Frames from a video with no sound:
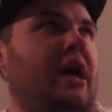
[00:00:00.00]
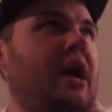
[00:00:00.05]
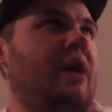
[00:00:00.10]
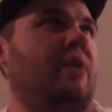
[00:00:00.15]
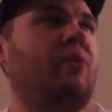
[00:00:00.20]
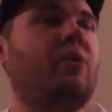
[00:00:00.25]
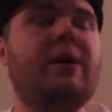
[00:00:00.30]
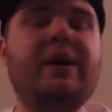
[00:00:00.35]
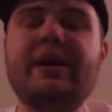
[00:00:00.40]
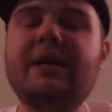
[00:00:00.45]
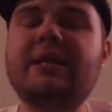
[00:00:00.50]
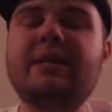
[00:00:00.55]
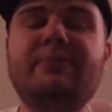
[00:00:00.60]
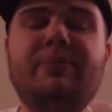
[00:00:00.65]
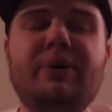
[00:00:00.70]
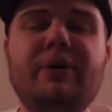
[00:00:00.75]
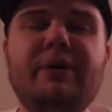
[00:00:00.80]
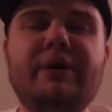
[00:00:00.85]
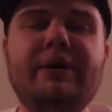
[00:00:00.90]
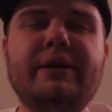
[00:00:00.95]
I want to
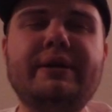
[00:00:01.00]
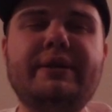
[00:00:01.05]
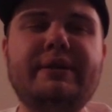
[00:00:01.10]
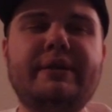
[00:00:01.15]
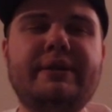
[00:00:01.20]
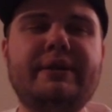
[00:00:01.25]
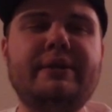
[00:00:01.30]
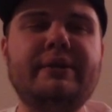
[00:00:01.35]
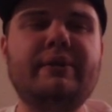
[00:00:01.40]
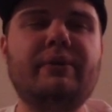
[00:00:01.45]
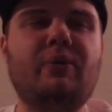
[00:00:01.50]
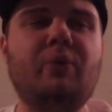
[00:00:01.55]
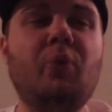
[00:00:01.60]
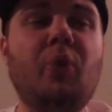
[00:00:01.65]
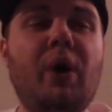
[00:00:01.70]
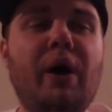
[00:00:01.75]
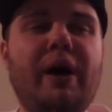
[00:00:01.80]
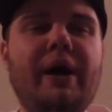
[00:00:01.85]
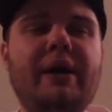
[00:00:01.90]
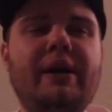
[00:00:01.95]
experience
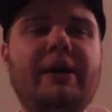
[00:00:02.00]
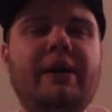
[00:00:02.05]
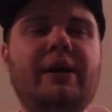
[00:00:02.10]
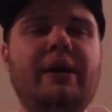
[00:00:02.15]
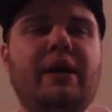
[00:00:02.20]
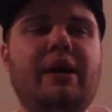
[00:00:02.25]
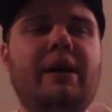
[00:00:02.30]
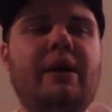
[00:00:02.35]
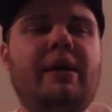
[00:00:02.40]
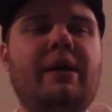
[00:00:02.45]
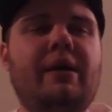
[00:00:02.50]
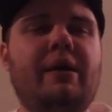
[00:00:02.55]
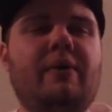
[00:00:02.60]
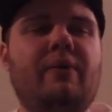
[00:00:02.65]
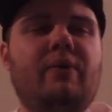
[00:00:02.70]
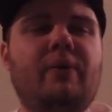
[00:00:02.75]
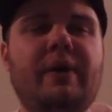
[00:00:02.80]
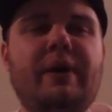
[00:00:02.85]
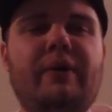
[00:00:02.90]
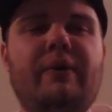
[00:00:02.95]
what
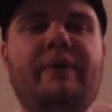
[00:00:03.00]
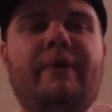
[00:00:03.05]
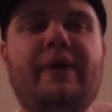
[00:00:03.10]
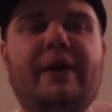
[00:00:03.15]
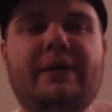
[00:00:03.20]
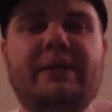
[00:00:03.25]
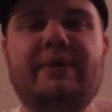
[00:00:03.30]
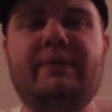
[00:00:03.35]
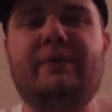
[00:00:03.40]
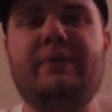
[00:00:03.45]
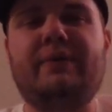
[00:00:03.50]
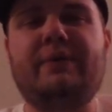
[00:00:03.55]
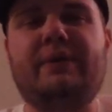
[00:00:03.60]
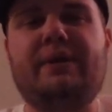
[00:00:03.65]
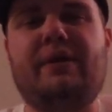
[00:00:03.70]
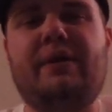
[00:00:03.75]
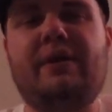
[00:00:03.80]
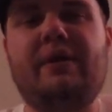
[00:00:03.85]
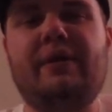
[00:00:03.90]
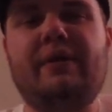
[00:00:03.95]
real festivals
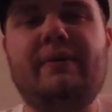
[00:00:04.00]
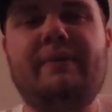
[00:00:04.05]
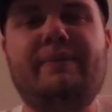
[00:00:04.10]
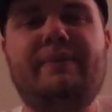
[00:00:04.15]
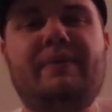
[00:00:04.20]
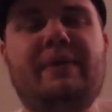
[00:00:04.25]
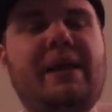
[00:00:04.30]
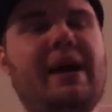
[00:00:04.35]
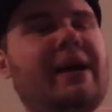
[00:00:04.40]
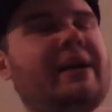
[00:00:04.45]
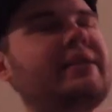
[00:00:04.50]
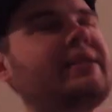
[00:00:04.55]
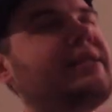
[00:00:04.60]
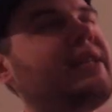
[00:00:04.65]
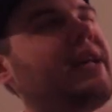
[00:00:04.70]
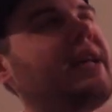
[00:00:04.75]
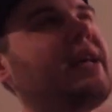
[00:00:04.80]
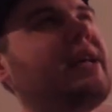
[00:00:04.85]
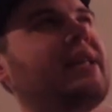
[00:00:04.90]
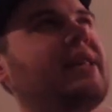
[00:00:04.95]
are. Not
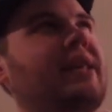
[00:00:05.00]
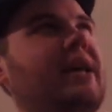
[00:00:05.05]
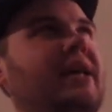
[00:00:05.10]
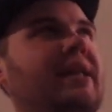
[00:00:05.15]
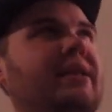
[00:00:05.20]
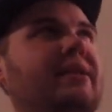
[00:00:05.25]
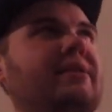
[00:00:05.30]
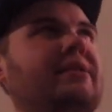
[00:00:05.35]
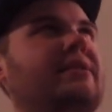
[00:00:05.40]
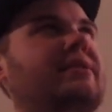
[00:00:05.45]
saying that